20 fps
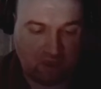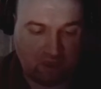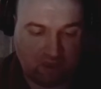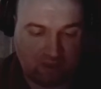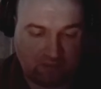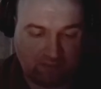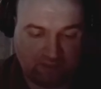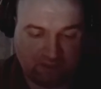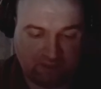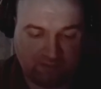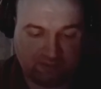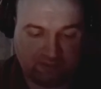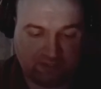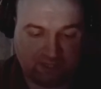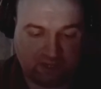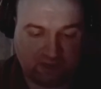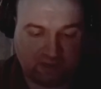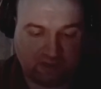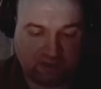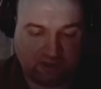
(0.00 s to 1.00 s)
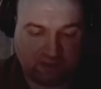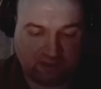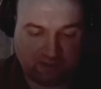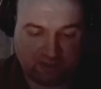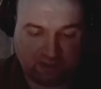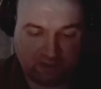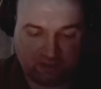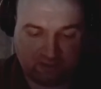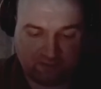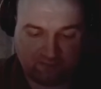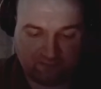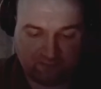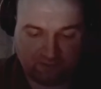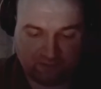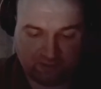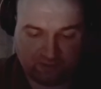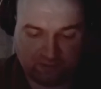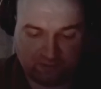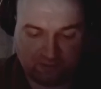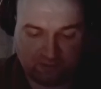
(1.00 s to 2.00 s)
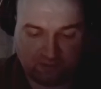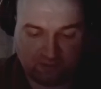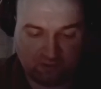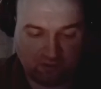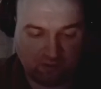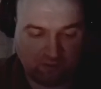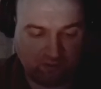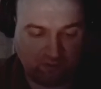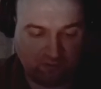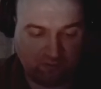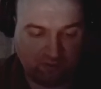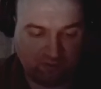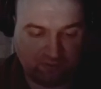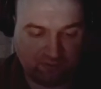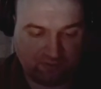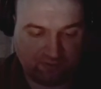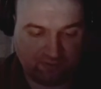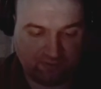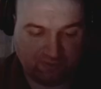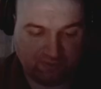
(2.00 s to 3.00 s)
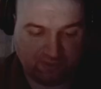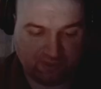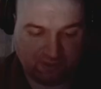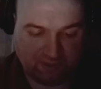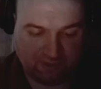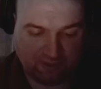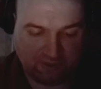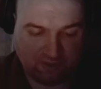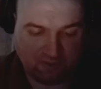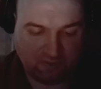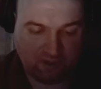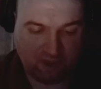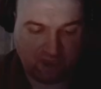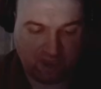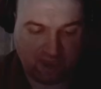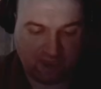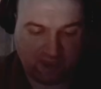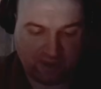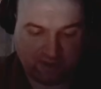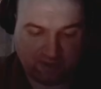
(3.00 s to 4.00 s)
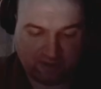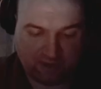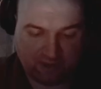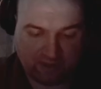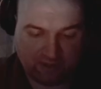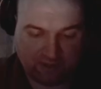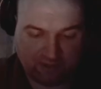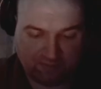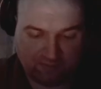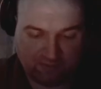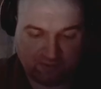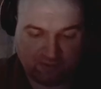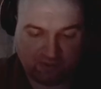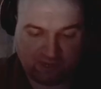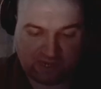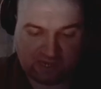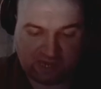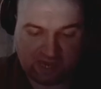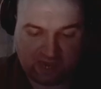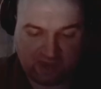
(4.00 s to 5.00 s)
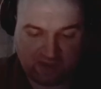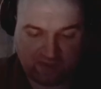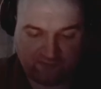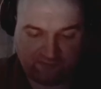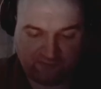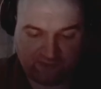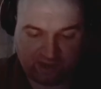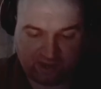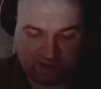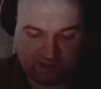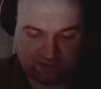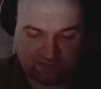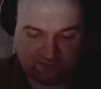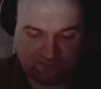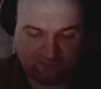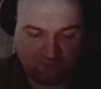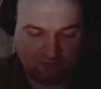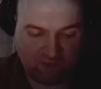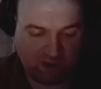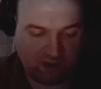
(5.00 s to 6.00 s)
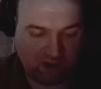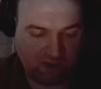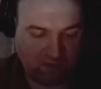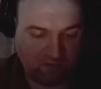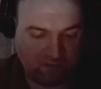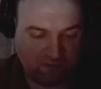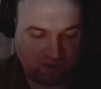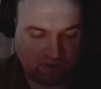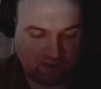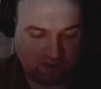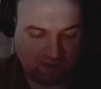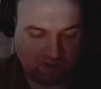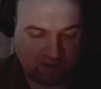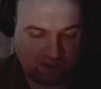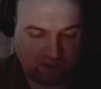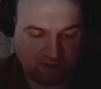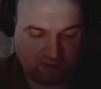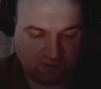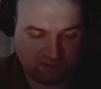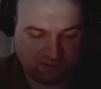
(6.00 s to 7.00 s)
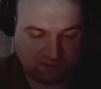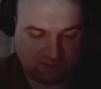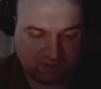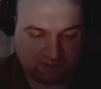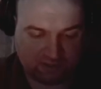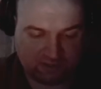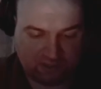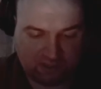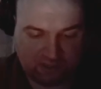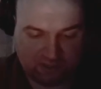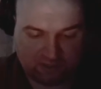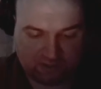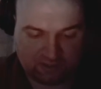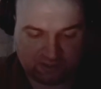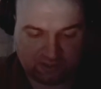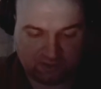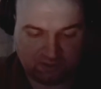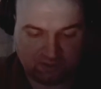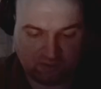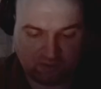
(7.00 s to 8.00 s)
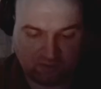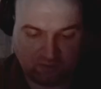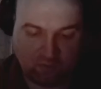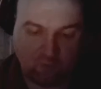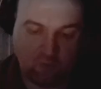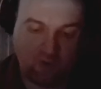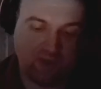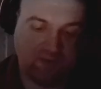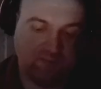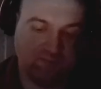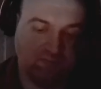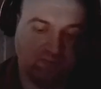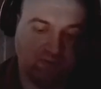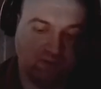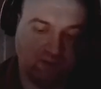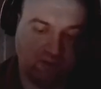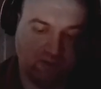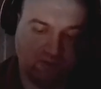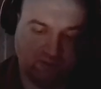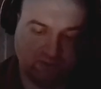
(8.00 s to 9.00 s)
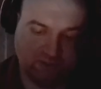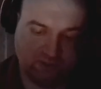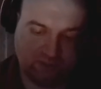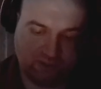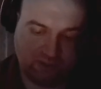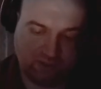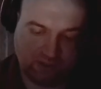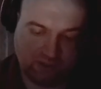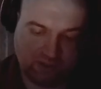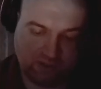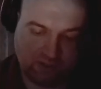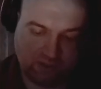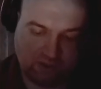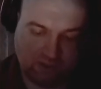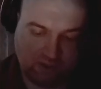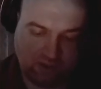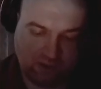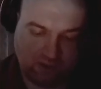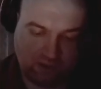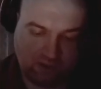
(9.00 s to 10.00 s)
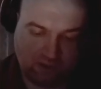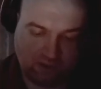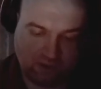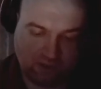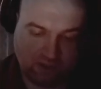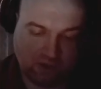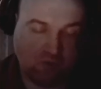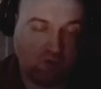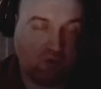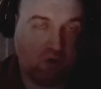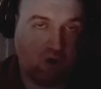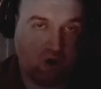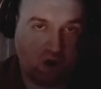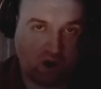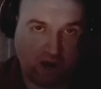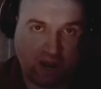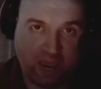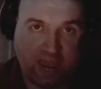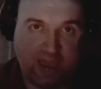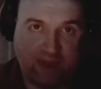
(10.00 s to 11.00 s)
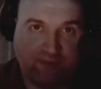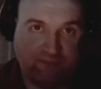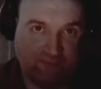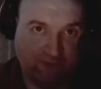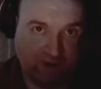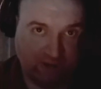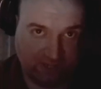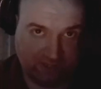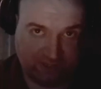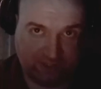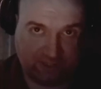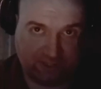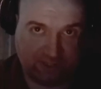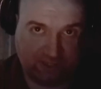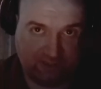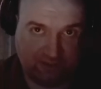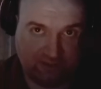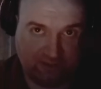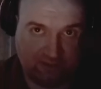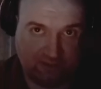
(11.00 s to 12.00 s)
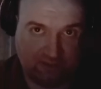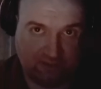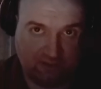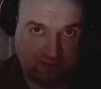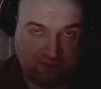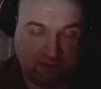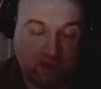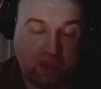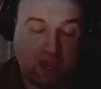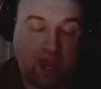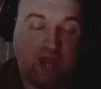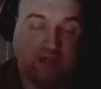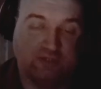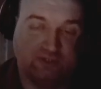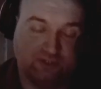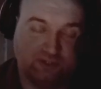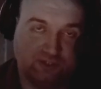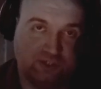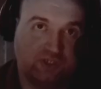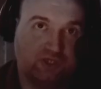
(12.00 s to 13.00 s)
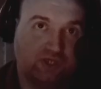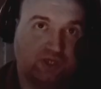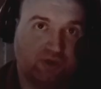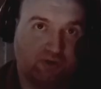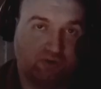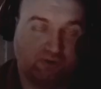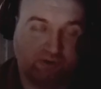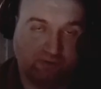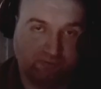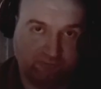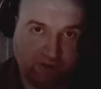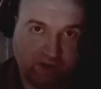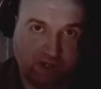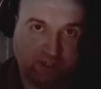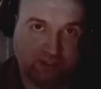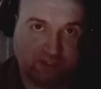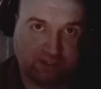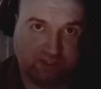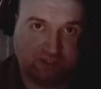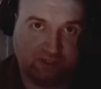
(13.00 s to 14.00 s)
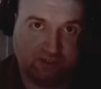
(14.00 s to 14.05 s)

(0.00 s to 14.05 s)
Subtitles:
Blame Satya Nadella for going with the UN and WEF. As for anyone else still on wind blows, you are at risk. As in security risk.